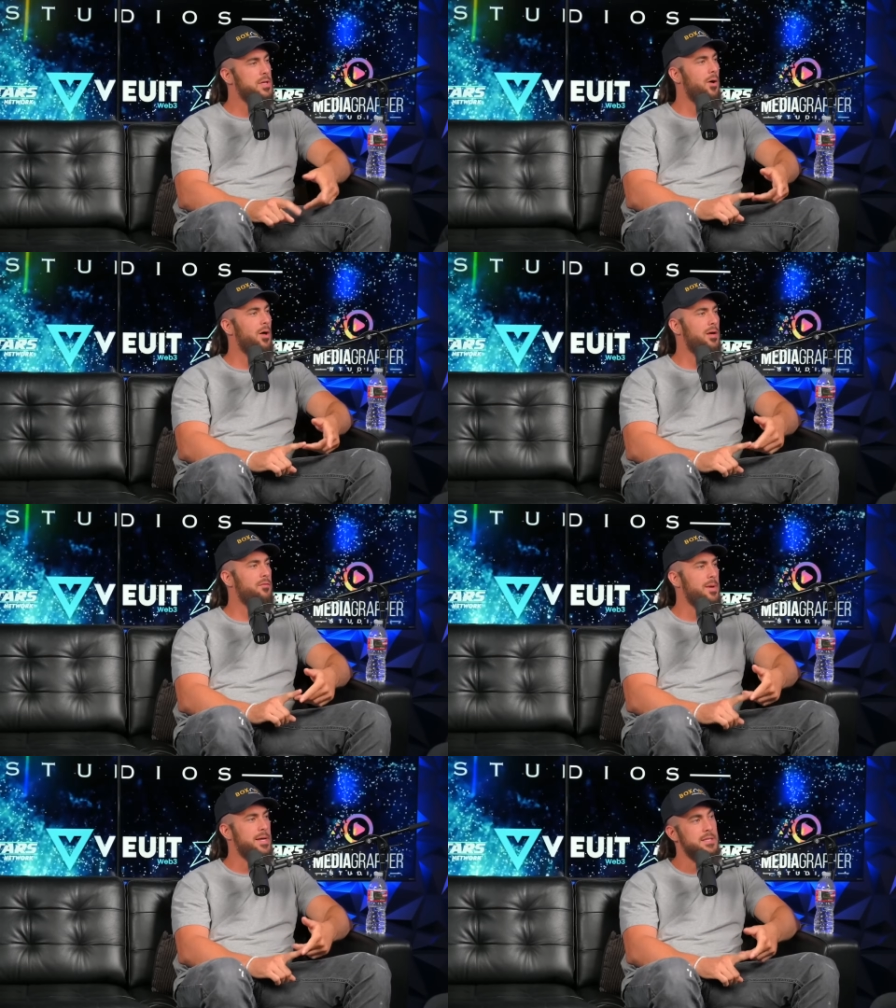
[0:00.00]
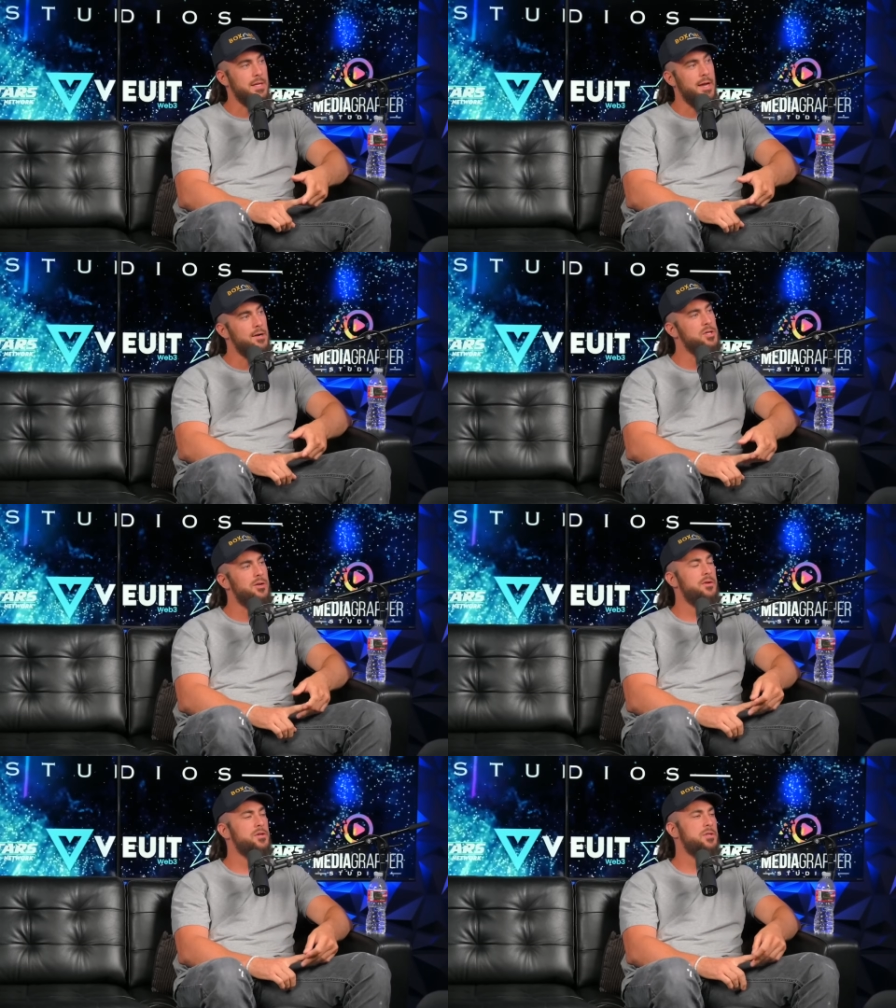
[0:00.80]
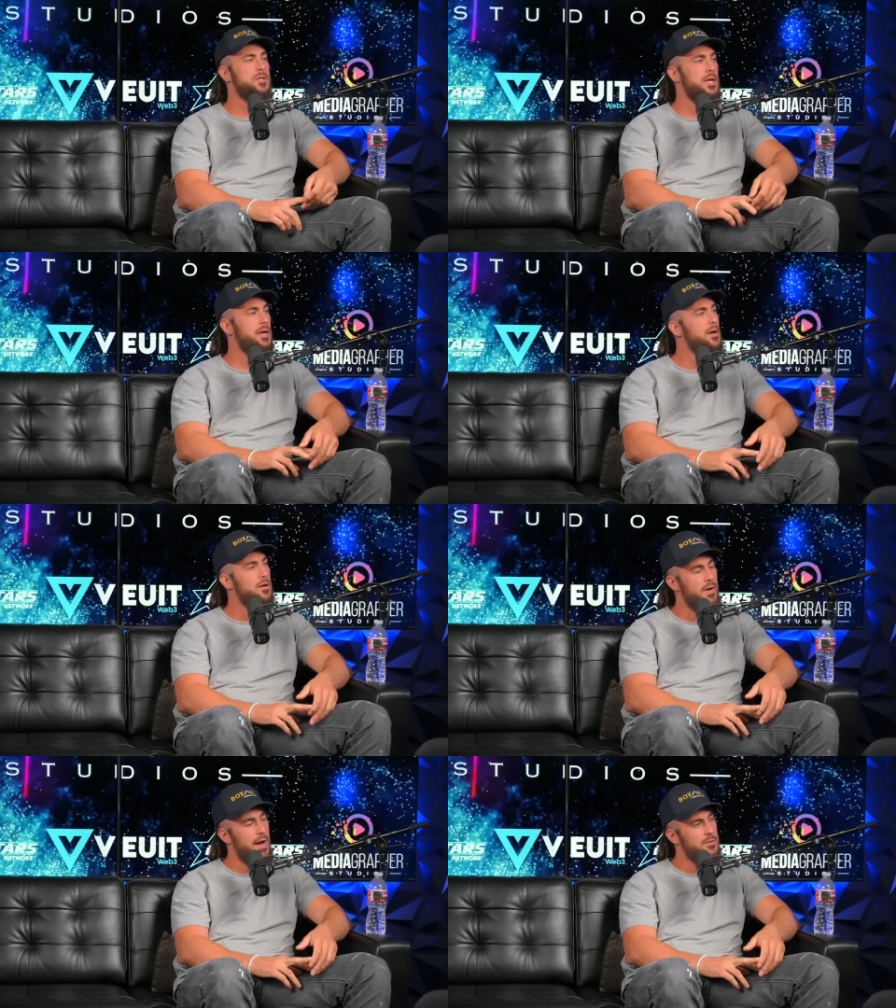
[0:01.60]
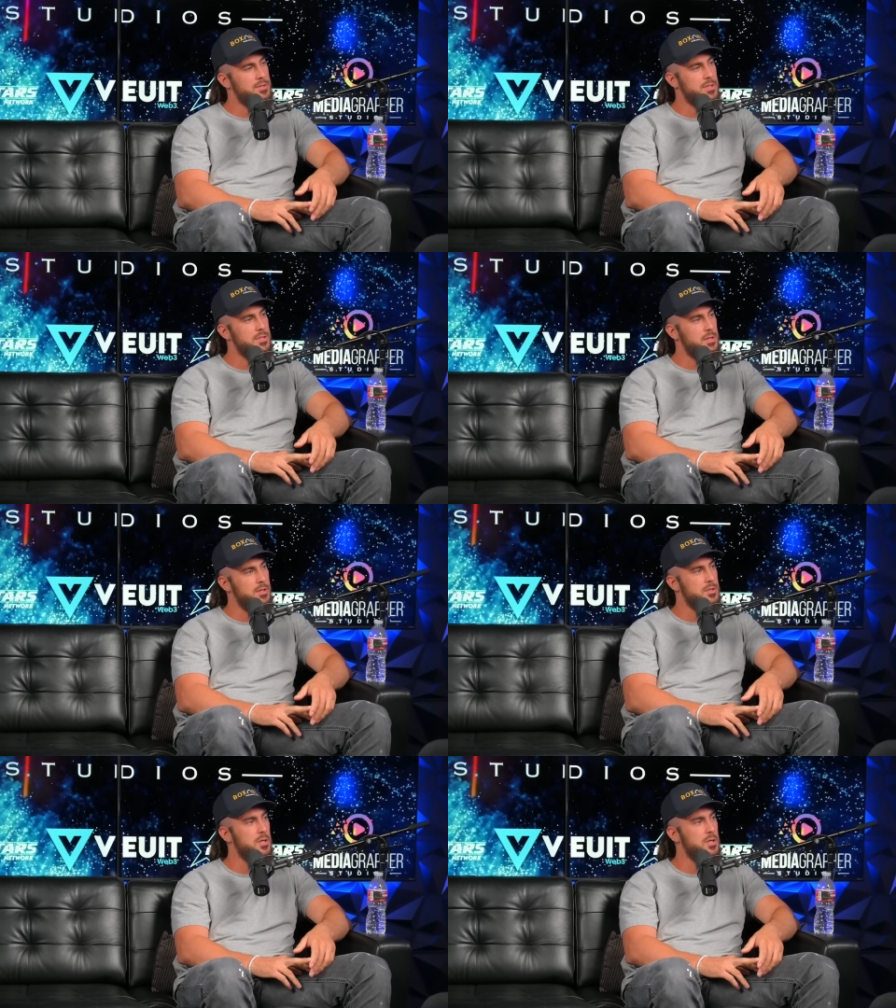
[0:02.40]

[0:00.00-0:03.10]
They all mm-hmm. have amazing energy efficiency, fire resistance.